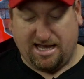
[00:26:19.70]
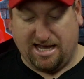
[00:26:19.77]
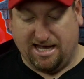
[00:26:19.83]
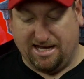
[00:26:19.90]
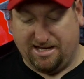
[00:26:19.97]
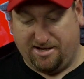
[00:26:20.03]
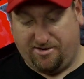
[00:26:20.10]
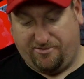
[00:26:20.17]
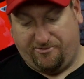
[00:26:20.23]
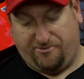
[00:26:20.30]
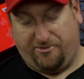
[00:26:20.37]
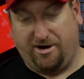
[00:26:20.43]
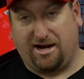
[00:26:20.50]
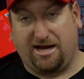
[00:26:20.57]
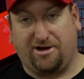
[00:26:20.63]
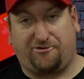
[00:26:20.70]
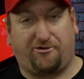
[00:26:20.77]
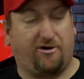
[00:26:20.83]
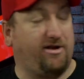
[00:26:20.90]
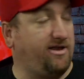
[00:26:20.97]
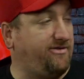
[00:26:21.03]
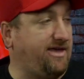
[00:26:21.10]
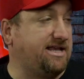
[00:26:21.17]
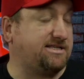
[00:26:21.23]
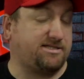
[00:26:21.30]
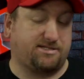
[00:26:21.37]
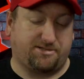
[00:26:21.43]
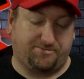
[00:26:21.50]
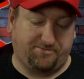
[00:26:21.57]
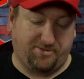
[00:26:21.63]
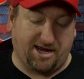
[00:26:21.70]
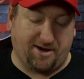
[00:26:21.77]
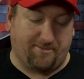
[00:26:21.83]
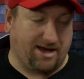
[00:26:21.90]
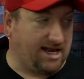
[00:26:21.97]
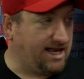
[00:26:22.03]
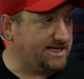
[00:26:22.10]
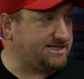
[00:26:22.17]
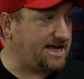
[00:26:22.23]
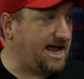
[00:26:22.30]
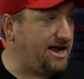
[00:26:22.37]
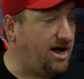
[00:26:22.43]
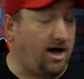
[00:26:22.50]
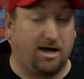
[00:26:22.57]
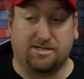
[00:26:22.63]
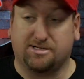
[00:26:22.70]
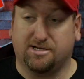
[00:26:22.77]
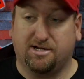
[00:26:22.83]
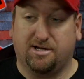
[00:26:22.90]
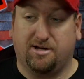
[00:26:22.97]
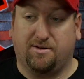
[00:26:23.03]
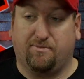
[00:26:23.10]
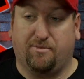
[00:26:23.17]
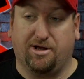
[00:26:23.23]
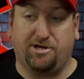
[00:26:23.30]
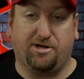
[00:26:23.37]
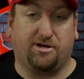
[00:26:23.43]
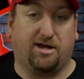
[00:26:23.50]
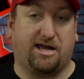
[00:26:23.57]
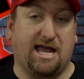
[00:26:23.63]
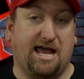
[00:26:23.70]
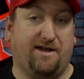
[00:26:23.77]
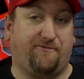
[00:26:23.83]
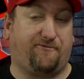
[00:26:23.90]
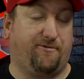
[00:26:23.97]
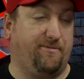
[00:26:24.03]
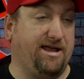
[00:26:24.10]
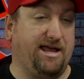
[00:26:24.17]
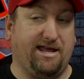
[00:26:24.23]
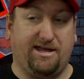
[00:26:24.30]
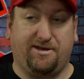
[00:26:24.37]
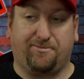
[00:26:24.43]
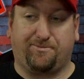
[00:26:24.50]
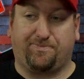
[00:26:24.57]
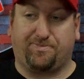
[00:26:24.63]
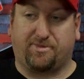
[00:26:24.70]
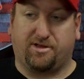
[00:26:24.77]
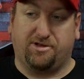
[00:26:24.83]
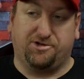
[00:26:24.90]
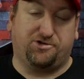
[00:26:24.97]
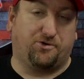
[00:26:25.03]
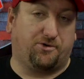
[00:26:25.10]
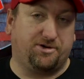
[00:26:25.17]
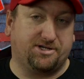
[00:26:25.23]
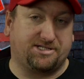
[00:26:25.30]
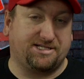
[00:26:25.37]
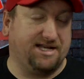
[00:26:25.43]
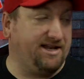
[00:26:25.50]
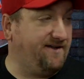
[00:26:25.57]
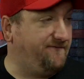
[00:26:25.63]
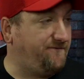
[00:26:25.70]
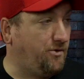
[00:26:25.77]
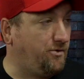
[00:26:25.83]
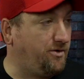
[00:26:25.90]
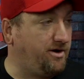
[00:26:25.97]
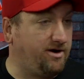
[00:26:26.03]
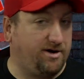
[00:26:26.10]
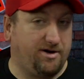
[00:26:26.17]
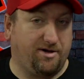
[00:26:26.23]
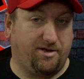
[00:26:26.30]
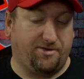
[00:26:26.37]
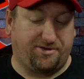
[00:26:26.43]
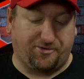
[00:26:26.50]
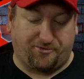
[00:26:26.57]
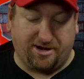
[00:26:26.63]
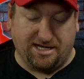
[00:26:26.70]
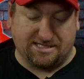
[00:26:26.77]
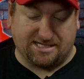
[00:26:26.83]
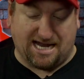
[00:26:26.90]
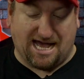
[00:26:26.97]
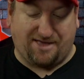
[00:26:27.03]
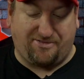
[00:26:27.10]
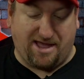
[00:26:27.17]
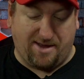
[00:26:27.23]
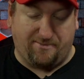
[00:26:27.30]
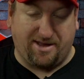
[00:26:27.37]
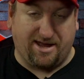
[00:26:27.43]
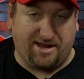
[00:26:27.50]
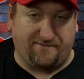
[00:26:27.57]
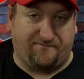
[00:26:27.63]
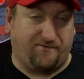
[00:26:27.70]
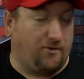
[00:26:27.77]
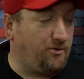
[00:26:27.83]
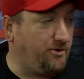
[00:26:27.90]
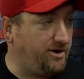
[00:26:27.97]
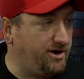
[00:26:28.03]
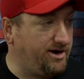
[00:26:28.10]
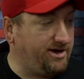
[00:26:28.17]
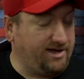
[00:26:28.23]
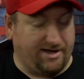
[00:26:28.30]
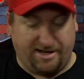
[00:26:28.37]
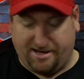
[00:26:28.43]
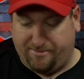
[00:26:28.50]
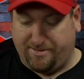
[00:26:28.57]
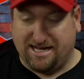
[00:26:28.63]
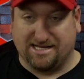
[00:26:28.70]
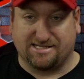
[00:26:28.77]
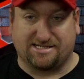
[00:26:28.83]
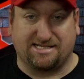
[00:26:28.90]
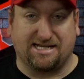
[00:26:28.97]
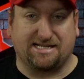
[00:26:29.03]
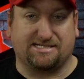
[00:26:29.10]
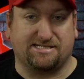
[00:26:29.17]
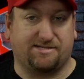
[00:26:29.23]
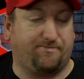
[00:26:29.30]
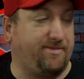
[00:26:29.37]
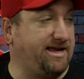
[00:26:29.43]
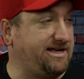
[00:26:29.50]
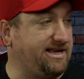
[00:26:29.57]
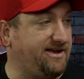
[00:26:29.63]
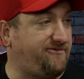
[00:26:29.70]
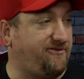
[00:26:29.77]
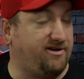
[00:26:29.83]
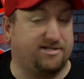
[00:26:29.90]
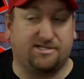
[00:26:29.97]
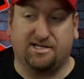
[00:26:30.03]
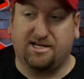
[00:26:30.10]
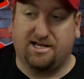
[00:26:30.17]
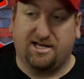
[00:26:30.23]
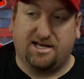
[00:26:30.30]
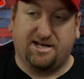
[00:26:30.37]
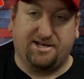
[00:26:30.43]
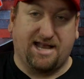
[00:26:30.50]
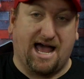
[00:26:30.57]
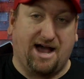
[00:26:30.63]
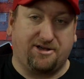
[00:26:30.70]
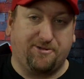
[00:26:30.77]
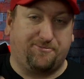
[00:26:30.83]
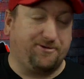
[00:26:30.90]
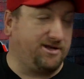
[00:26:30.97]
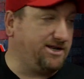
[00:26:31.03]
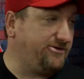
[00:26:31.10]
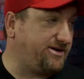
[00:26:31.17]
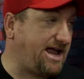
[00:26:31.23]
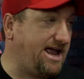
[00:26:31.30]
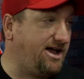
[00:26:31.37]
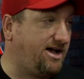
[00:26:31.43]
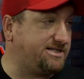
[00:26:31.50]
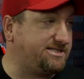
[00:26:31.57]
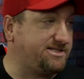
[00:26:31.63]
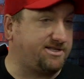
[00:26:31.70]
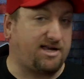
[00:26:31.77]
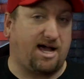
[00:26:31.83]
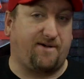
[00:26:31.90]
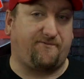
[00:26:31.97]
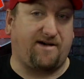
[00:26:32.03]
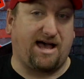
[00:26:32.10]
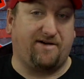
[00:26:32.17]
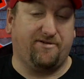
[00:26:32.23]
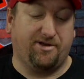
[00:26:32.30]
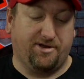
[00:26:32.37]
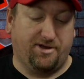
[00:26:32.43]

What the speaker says: And really and truly, everybody likes chaos. Yeah. But you look at it for me, Georgia's sitting at 4. The reason I think being 4 and being 6 is a big difference. Now you put a little chaos in the top 5.